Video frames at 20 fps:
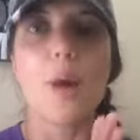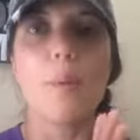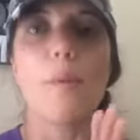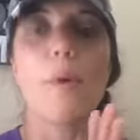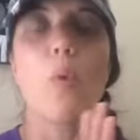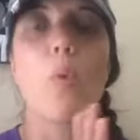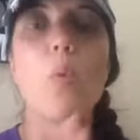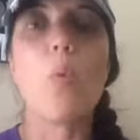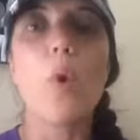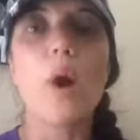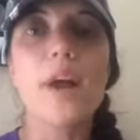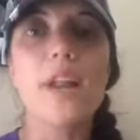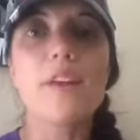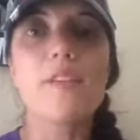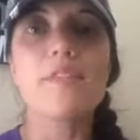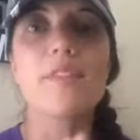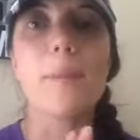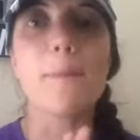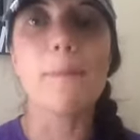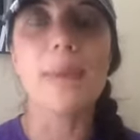But one
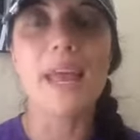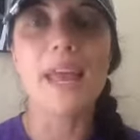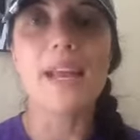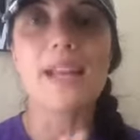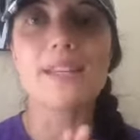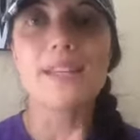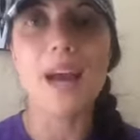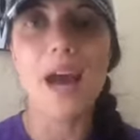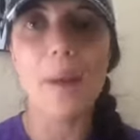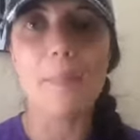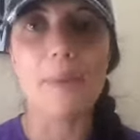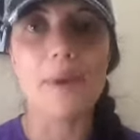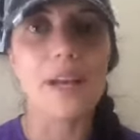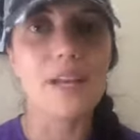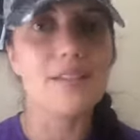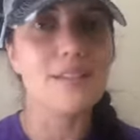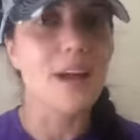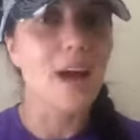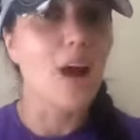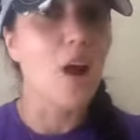of the main
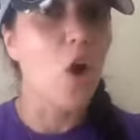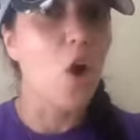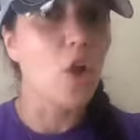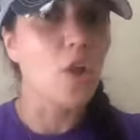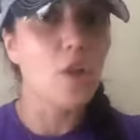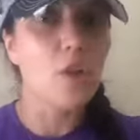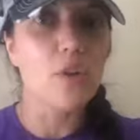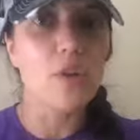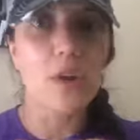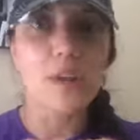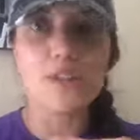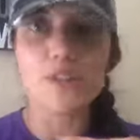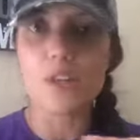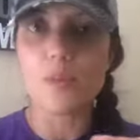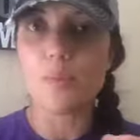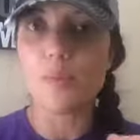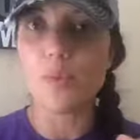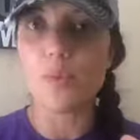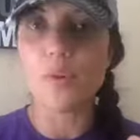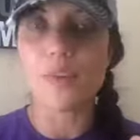topics all across the
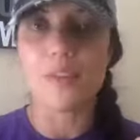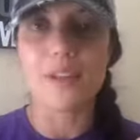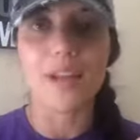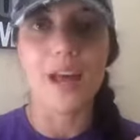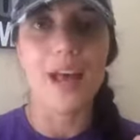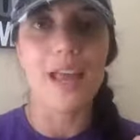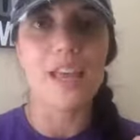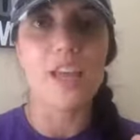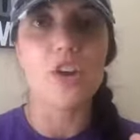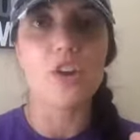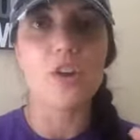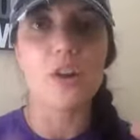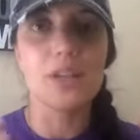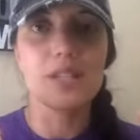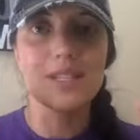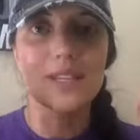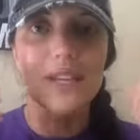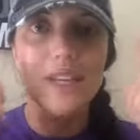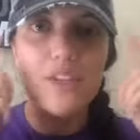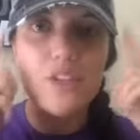board that I hear
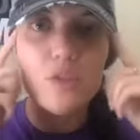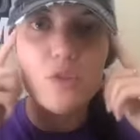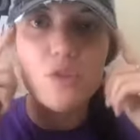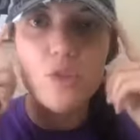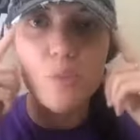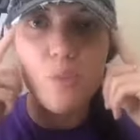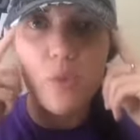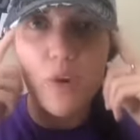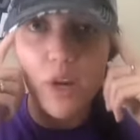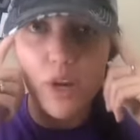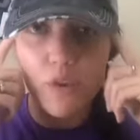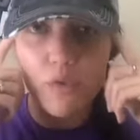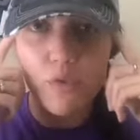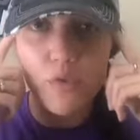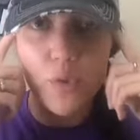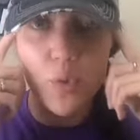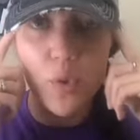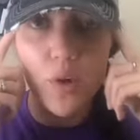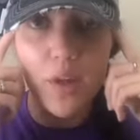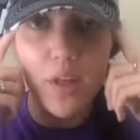is ketones are brain
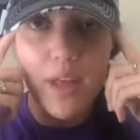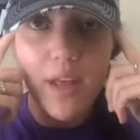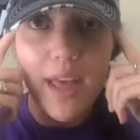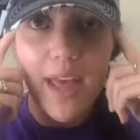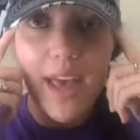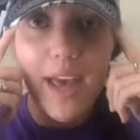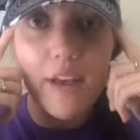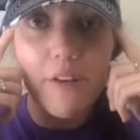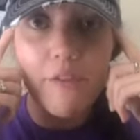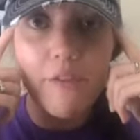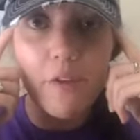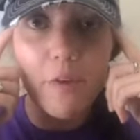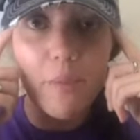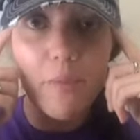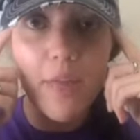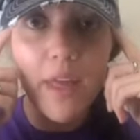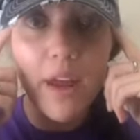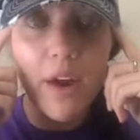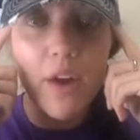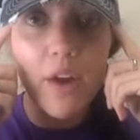fuel. And
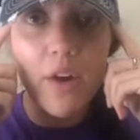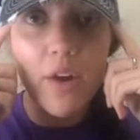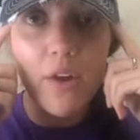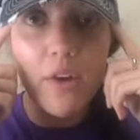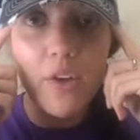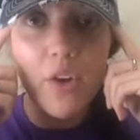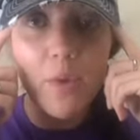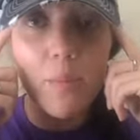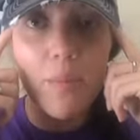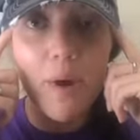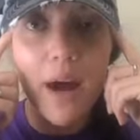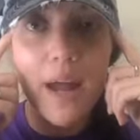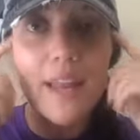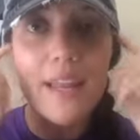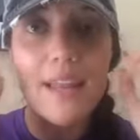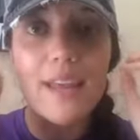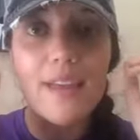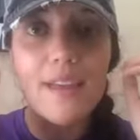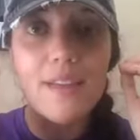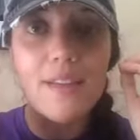from there, your
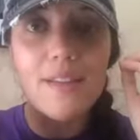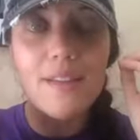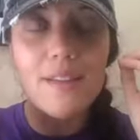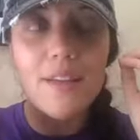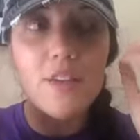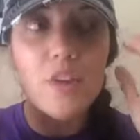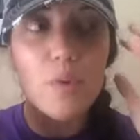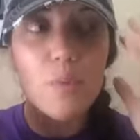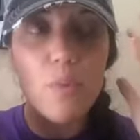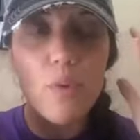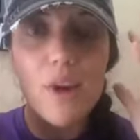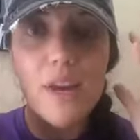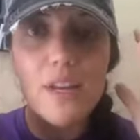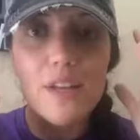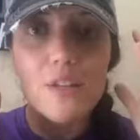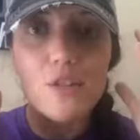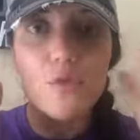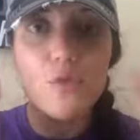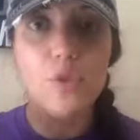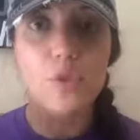body, your brain
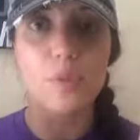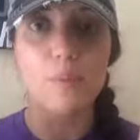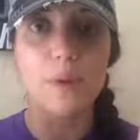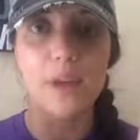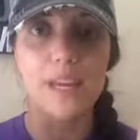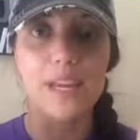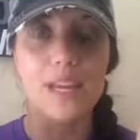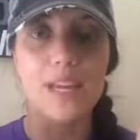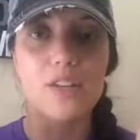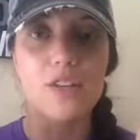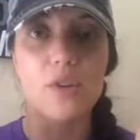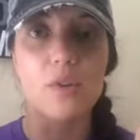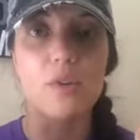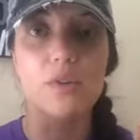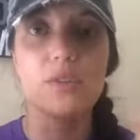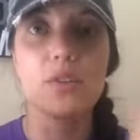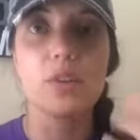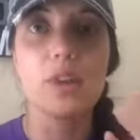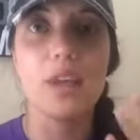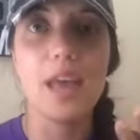is fueled by
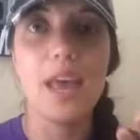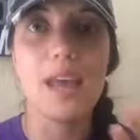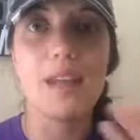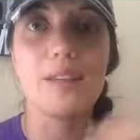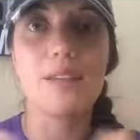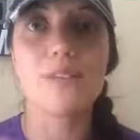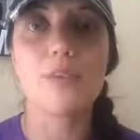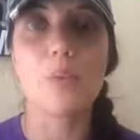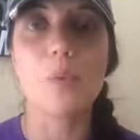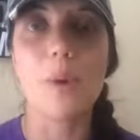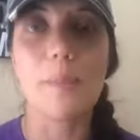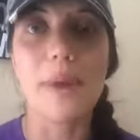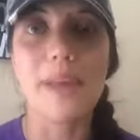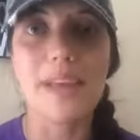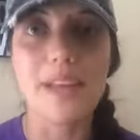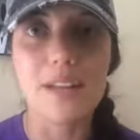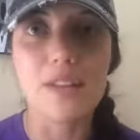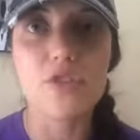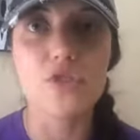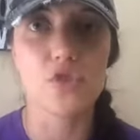ketones, hence why my
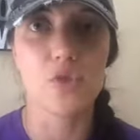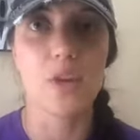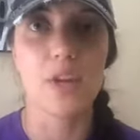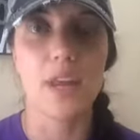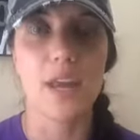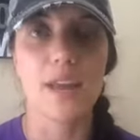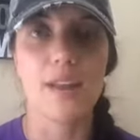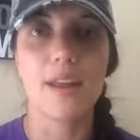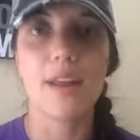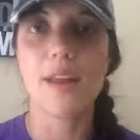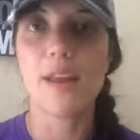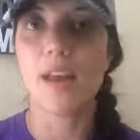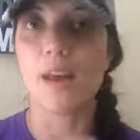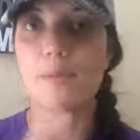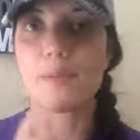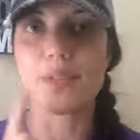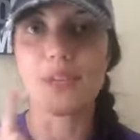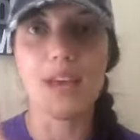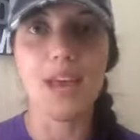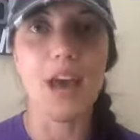kids drink it.
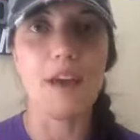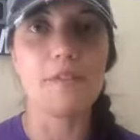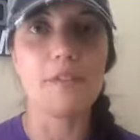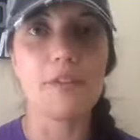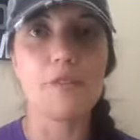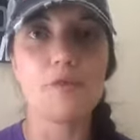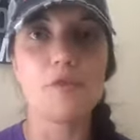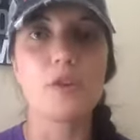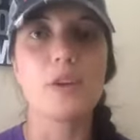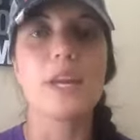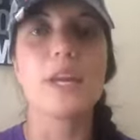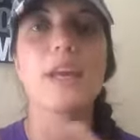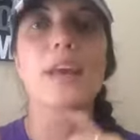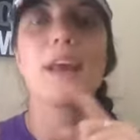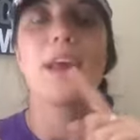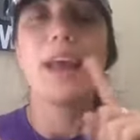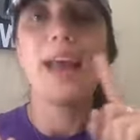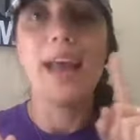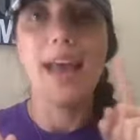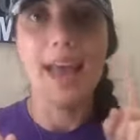comes in caffeine free
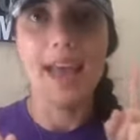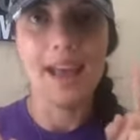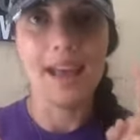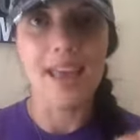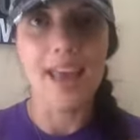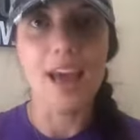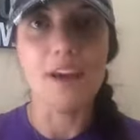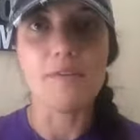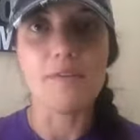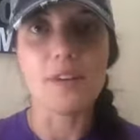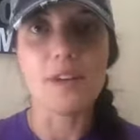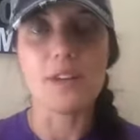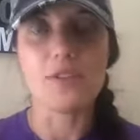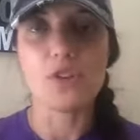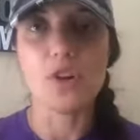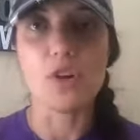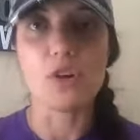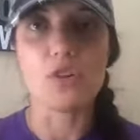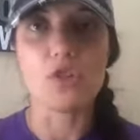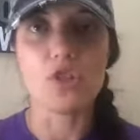and caffeine. It's
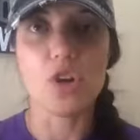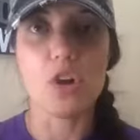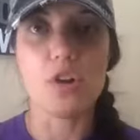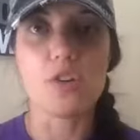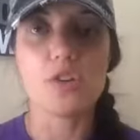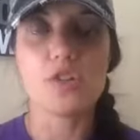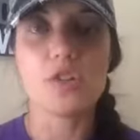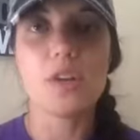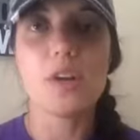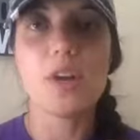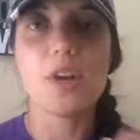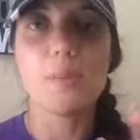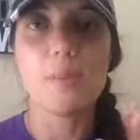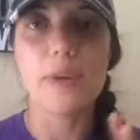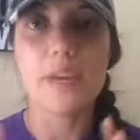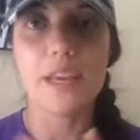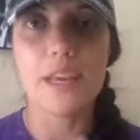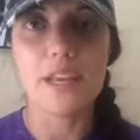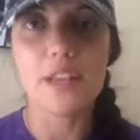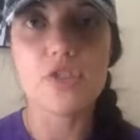called charge. My
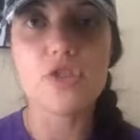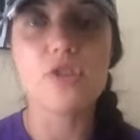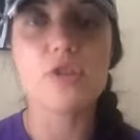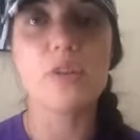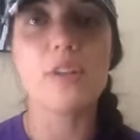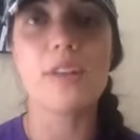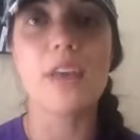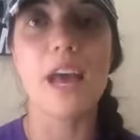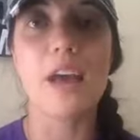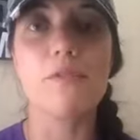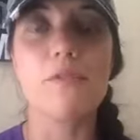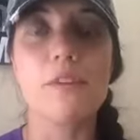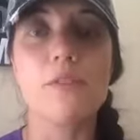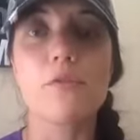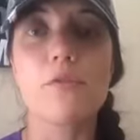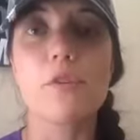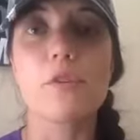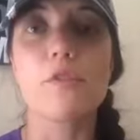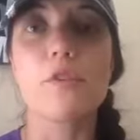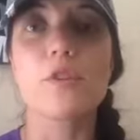kids drink the caffeine
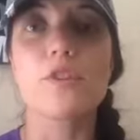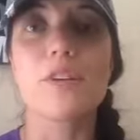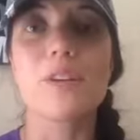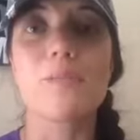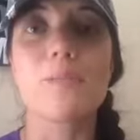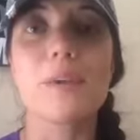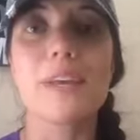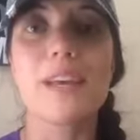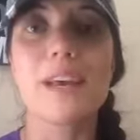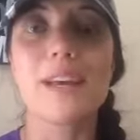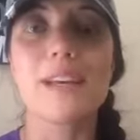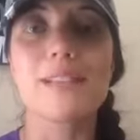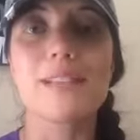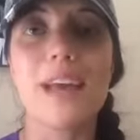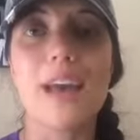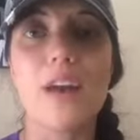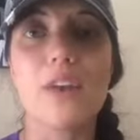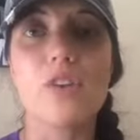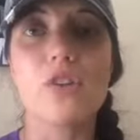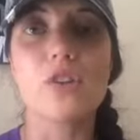free version because I
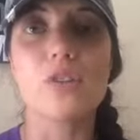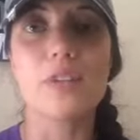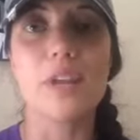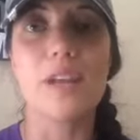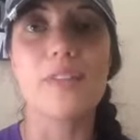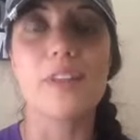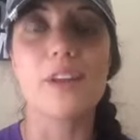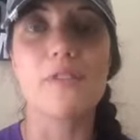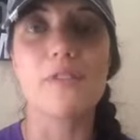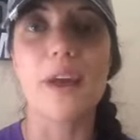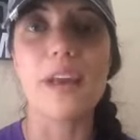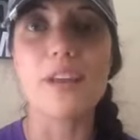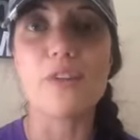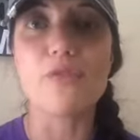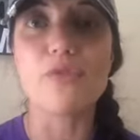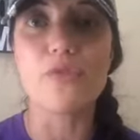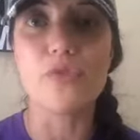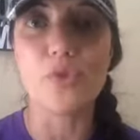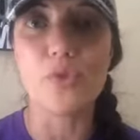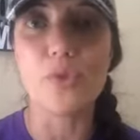understand that if I
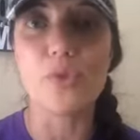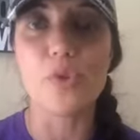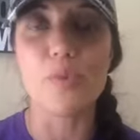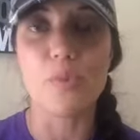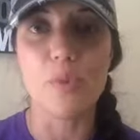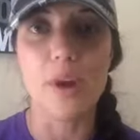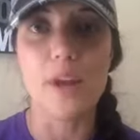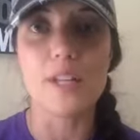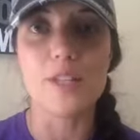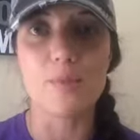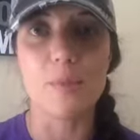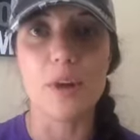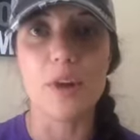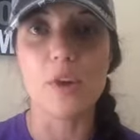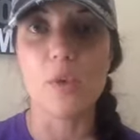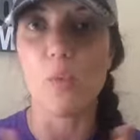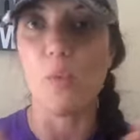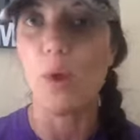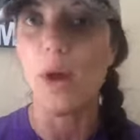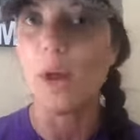can fuel their brains
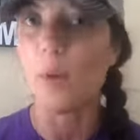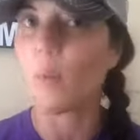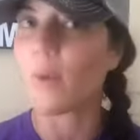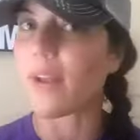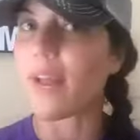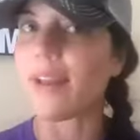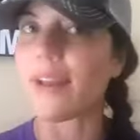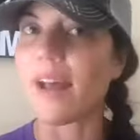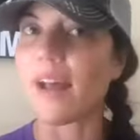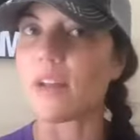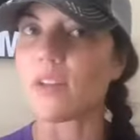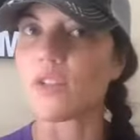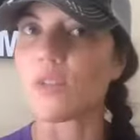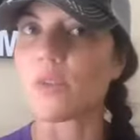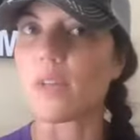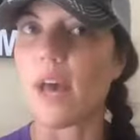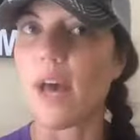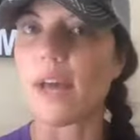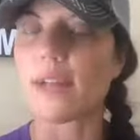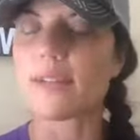better, why would I not do
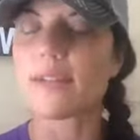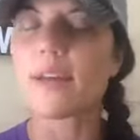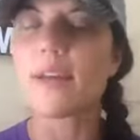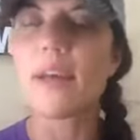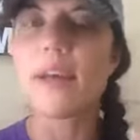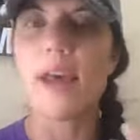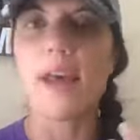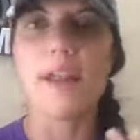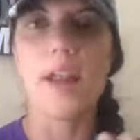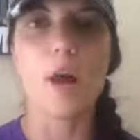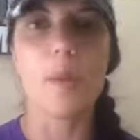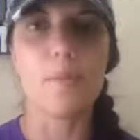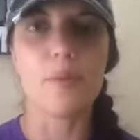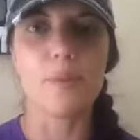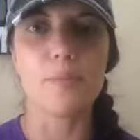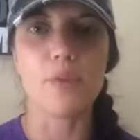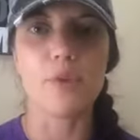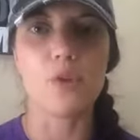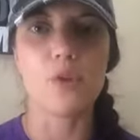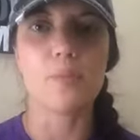that and help
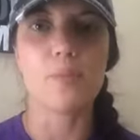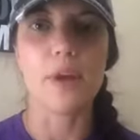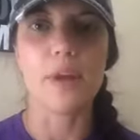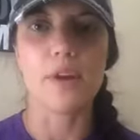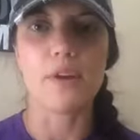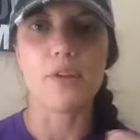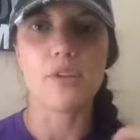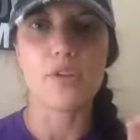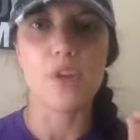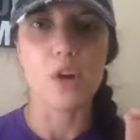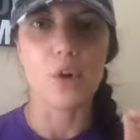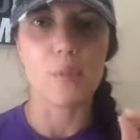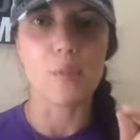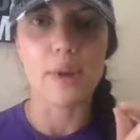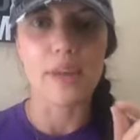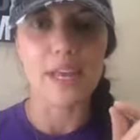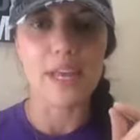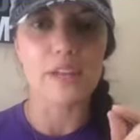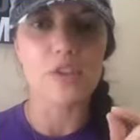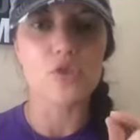them learn better? So,
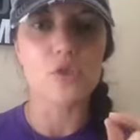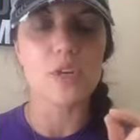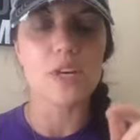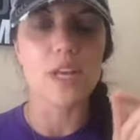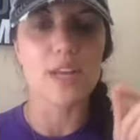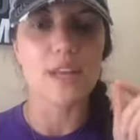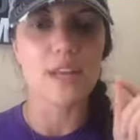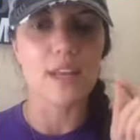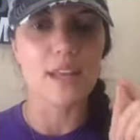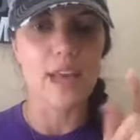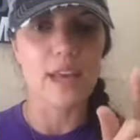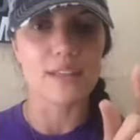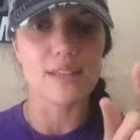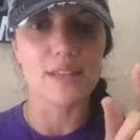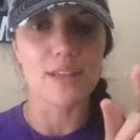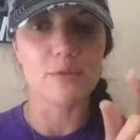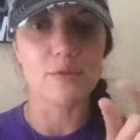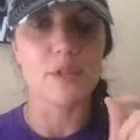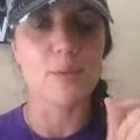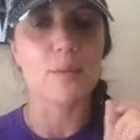my kids drink it.
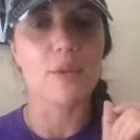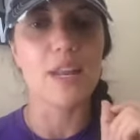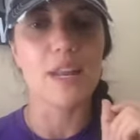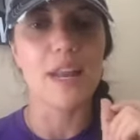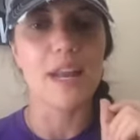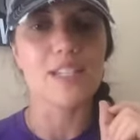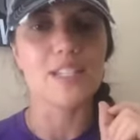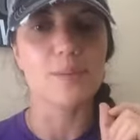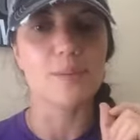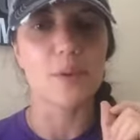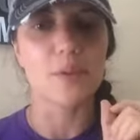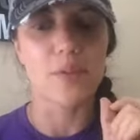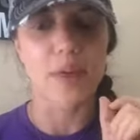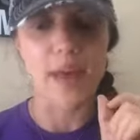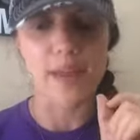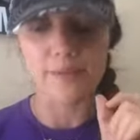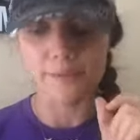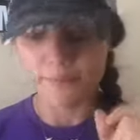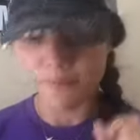Yes, somebody had asked about that.